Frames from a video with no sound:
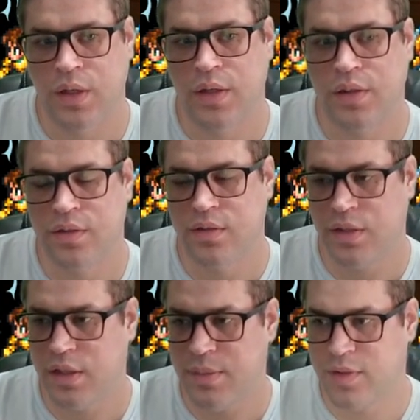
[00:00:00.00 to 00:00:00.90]
Uh,
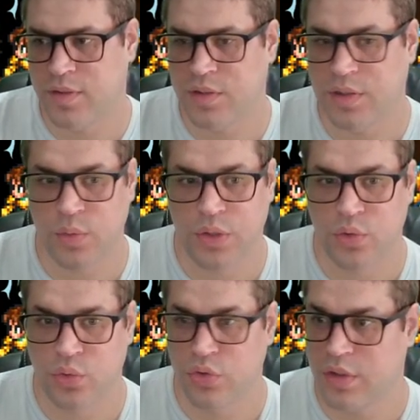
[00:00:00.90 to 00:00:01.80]
the enemies here are weak
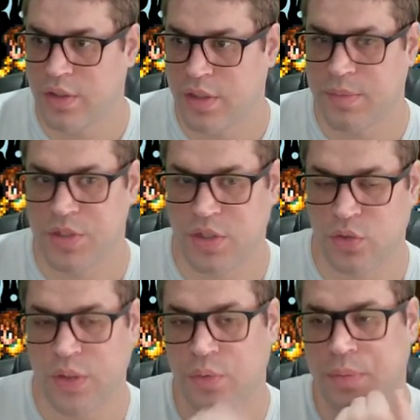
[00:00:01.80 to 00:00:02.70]
to sun damage,
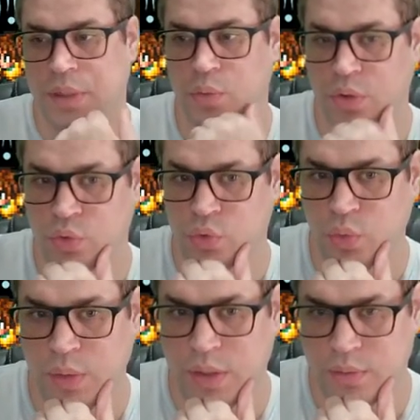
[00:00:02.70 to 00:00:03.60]
that's why Urpina works
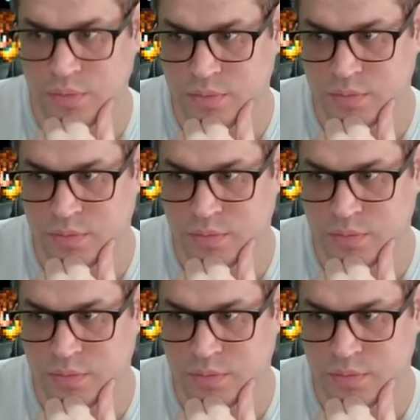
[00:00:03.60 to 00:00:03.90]
so well.